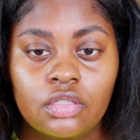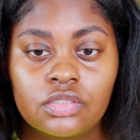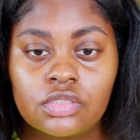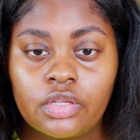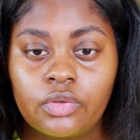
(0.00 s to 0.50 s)

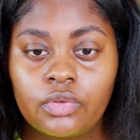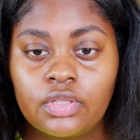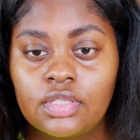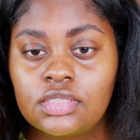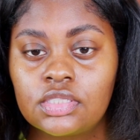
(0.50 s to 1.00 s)
So
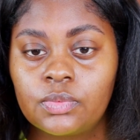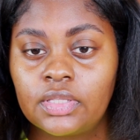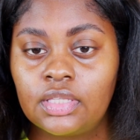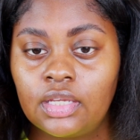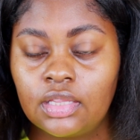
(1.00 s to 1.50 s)
this is
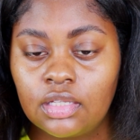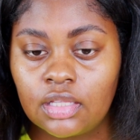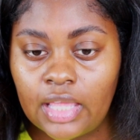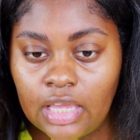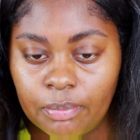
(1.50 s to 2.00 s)
what they
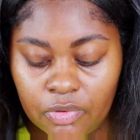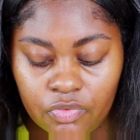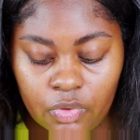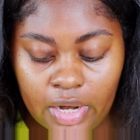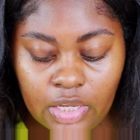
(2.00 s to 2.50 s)
look like
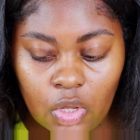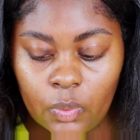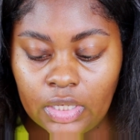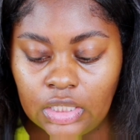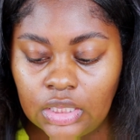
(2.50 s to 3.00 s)
before I
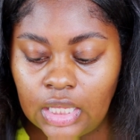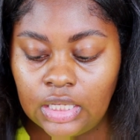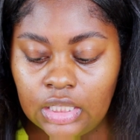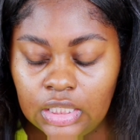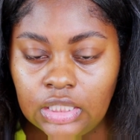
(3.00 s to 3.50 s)
go in and
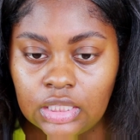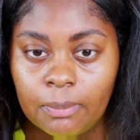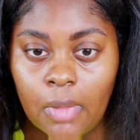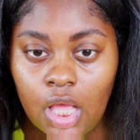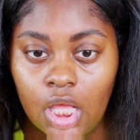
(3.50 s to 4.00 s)
like clean
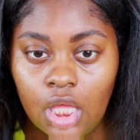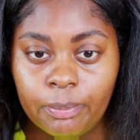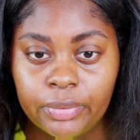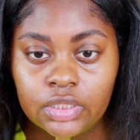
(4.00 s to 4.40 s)
them up.